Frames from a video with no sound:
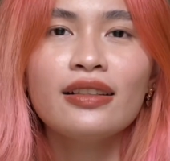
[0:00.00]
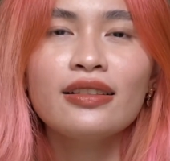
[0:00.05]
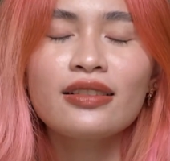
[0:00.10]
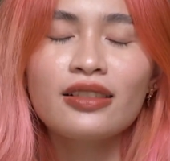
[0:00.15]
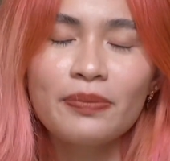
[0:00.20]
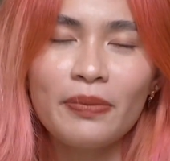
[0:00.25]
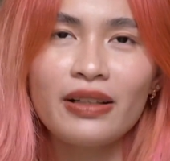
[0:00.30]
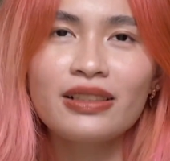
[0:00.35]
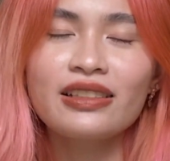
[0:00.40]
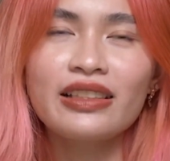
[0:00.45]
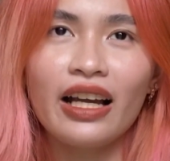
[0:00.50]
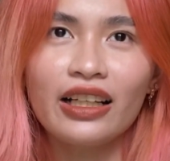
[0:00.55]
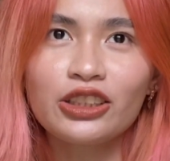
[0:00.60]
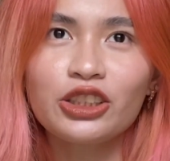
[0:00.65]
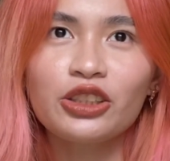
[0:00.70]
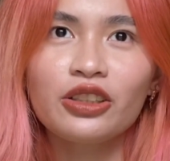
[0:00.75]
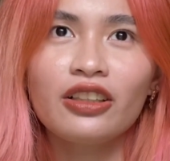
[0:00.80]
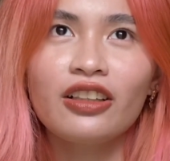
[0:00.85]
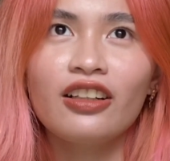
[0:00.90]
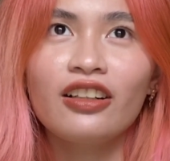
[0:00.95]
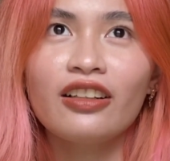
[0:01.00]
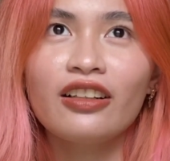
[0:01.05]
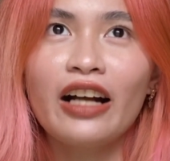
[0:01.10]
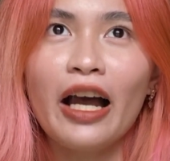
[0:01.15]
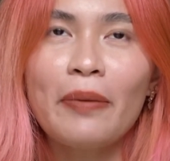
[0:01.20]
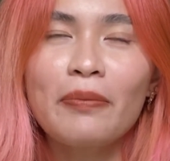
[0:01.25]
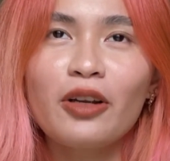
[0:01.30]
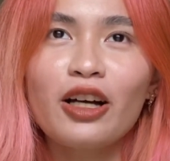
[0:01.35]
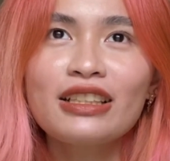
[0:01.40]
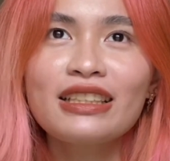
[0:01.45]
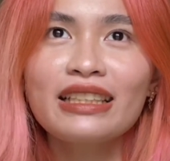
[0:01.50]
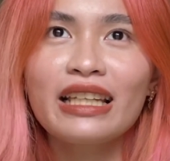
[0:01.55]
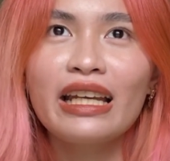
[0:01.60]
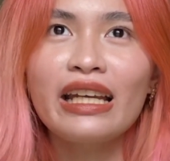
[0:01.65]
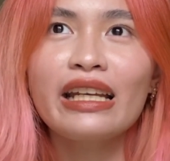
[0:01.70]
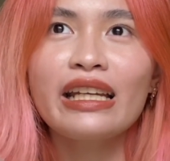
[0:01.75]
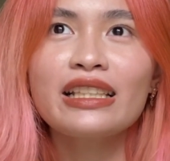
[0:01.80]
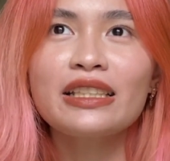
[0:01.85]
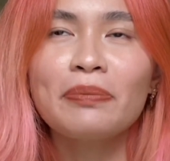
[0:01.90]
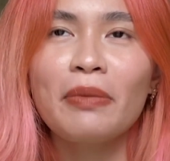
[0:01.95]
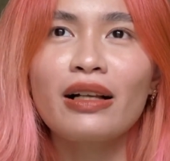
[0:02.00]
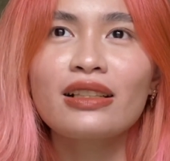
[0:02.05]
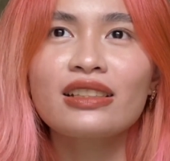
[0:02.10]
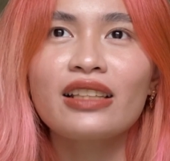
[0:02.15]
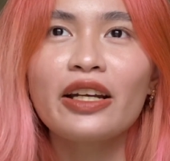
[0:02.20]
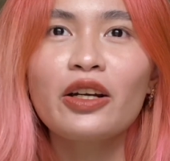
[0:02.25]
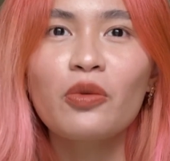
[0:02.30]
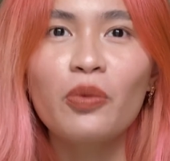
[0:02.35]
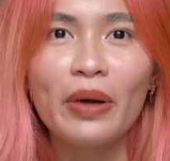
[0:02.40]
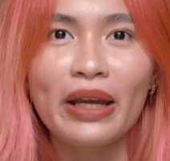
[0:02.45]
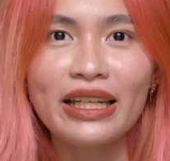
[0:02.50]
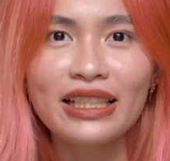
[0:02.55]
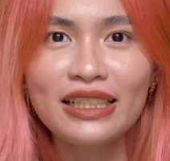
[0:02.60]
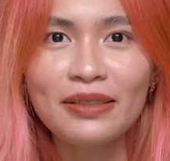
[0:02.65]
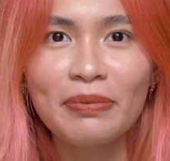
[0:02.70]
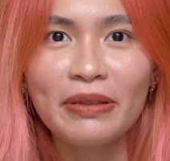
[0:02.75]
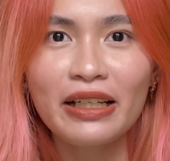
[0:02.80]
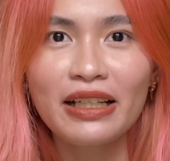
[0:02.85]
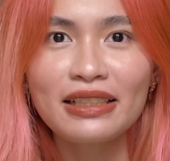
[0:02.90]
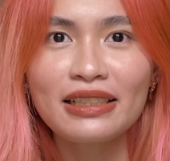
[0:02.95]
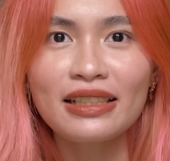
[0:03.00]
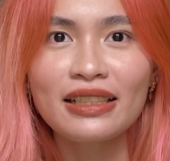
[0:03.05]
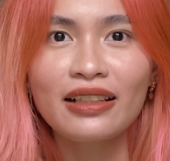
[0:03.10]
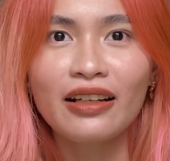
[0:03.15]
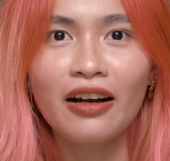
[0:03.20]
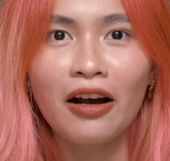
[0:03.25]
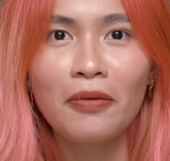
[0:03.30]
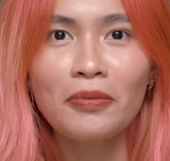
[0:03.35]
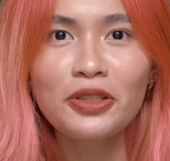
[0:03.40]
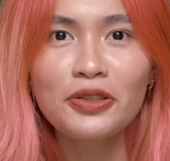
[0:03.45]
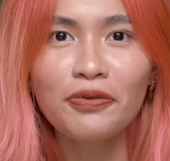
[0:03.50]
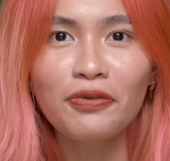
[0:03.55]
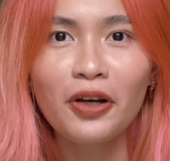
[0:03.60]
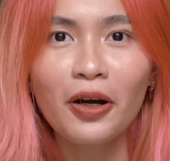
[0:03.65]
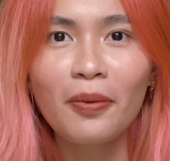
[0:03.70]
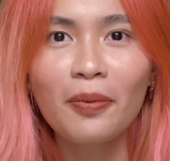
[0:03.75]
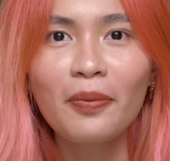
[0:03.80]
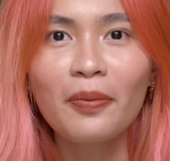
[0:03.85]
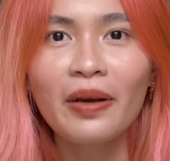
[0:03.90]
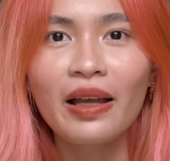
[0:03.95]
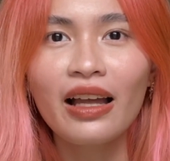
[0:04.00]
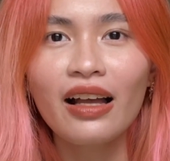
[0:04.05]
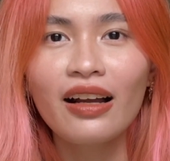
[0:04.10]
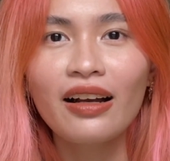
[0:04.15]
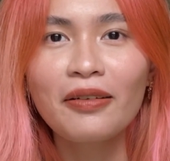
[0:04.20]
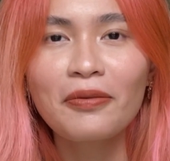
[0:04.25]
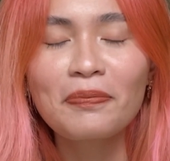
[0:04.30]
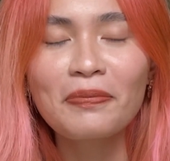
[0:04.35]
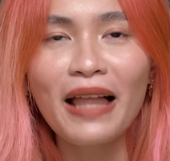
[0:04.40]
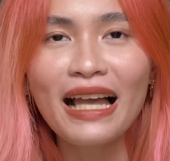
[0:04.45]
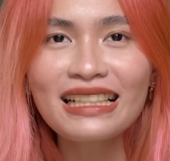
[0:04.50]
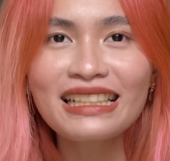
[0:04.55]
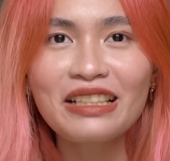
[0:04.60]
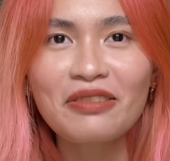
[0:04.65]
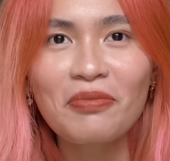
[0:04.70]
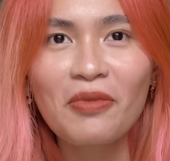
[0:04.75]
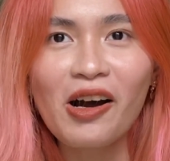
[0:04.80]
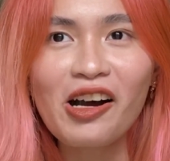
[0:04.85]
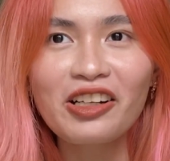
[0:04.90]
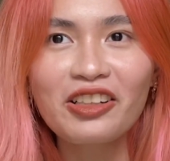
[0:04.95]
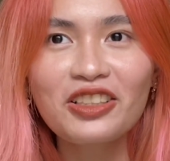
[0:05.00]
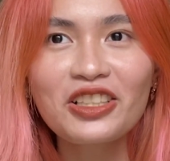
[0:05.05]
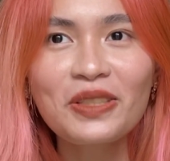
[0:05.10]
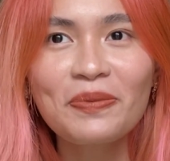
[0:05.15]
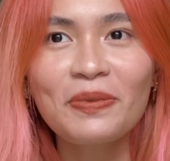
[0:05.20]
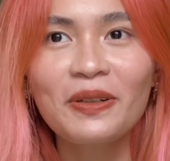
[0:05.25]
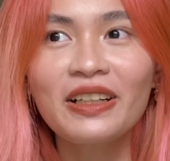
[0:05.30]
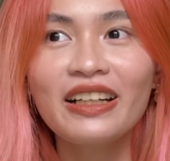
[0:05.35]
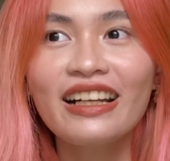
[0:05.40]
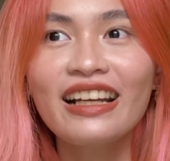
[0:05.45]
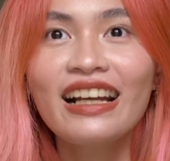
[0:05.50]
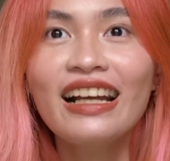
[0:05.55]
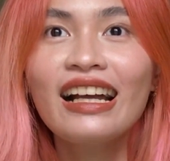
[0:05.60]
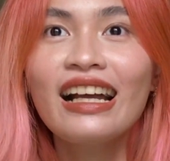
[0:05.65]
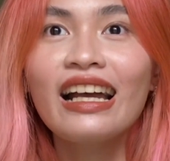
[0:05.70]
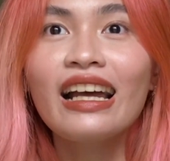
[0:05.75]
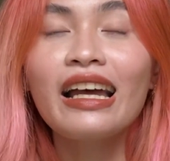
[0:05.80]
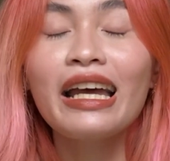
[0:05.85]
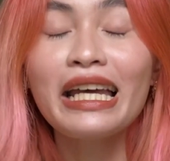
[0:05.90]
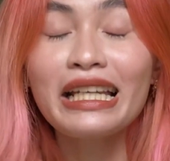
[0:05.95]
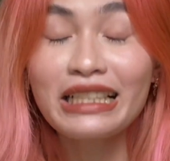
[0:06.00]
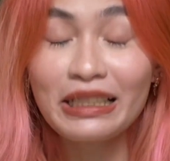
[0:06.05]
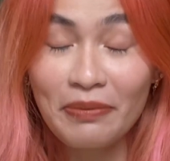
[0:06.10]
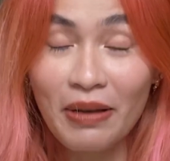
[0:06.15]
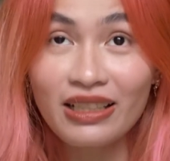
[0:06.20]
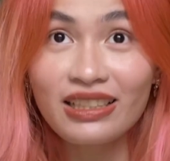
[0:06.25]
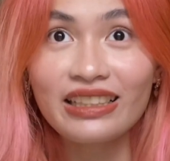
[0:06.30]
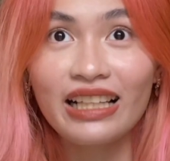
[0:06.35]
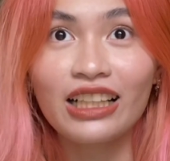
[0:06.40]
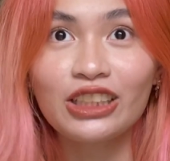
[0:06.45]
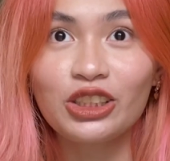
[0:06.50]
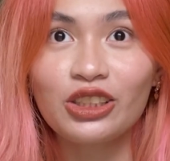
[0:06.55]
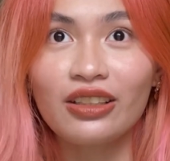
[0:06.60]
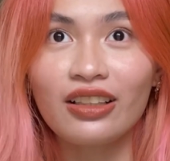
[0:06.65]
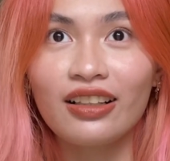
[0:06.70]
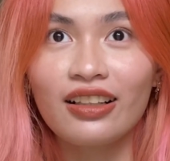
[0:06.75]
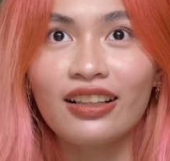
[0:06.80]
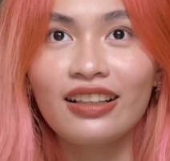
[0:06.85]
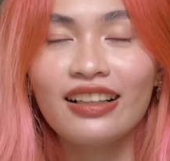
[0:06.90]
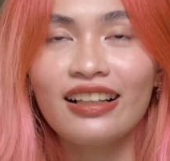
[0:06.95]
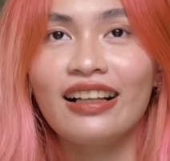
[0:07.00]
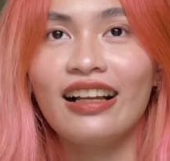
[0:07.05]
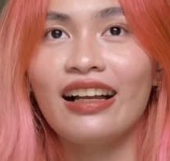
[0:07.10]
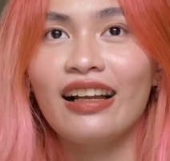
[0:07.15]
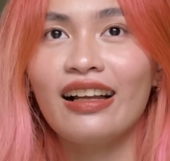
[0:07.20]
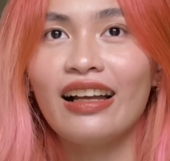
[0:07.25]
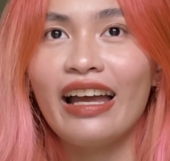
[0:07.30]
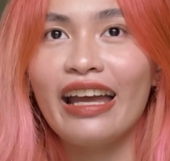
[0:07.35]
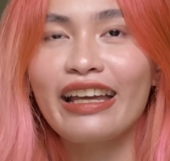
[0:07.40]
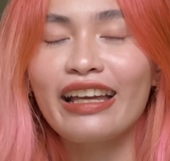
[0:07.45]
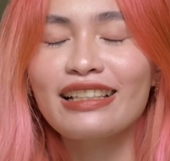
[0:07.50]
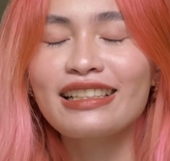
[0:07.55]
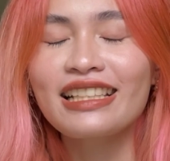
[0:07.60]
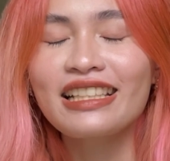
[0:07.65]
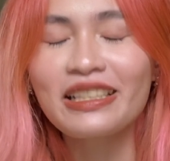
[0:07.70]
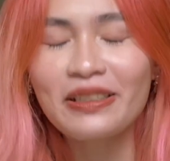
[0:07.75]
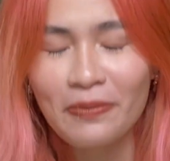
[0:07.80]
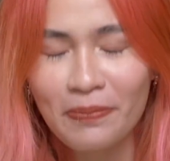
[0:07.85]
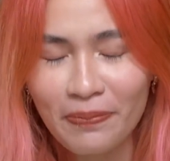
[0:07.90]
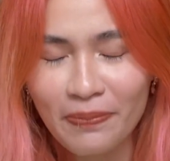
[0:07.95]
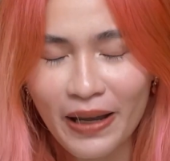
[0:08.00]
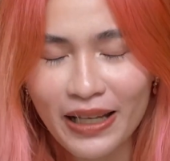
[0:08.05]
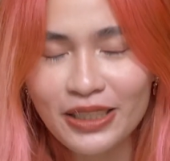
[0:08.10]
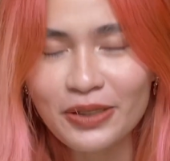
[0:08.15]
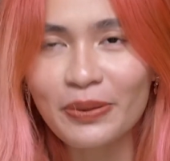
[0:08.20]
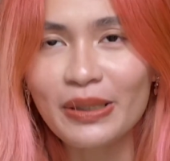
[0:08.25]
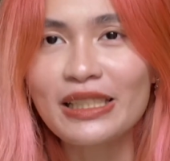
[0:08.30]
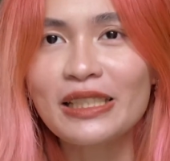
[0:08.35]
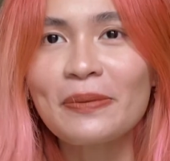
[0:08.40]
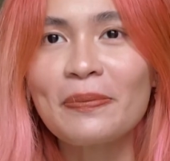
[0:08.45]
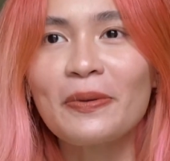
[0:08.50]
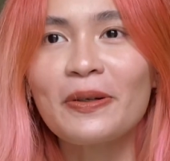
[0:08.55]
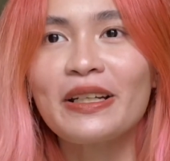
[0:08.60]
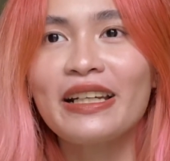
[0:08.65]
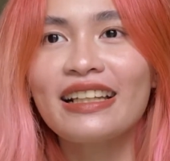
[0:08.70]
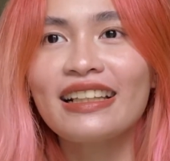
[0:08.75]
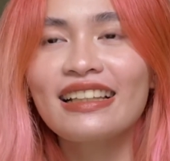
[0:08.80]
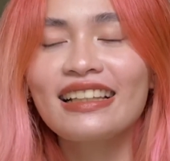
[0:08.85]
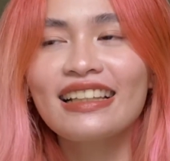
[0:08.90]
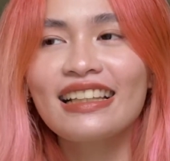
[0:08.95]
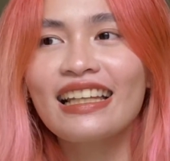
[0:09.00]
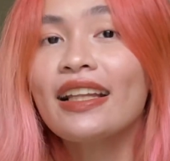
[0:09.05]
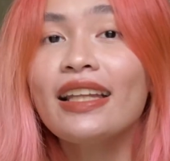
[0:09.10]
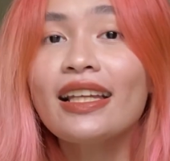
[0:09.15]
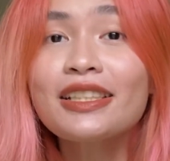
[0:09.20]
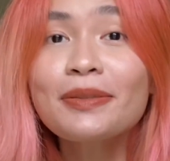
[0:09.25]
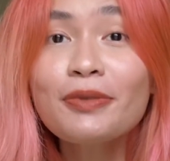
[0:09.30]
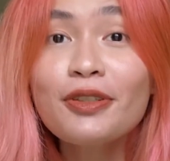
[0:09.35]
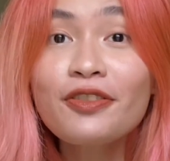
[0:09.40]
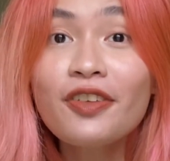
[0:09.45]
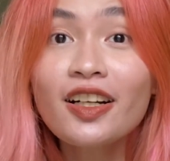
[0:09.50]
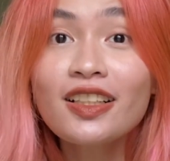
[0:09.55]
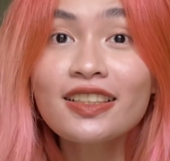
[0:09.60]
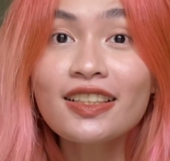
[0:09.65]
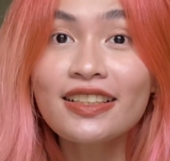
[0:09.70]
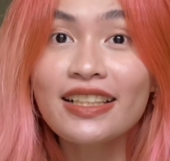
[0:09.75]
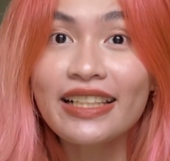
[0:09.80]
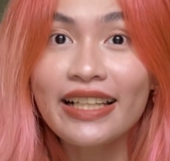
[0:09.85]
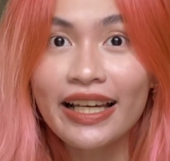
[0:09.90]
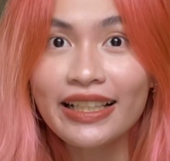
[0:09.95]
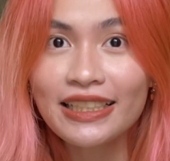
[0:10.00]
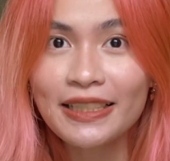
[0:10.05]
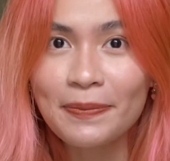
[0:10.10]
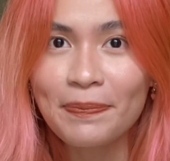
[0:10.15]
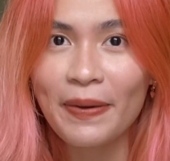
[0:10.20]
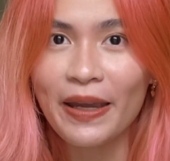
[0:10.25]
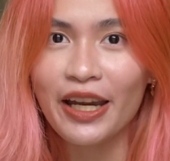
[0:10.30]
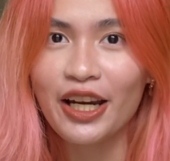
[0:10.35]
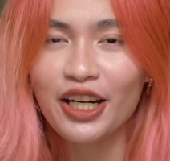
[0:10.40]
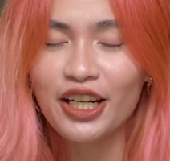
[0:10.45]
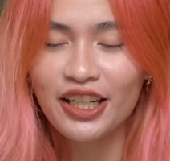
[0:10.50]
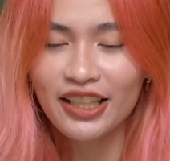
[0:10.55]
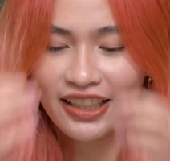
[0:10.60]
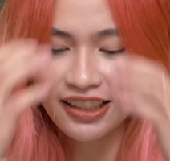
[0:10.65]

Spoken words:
smells natural. I'm not saying it smells like waste because it comes from plastic bottles, but it smells natural. I guess that's the best way to put it. Let's move on to the next pair.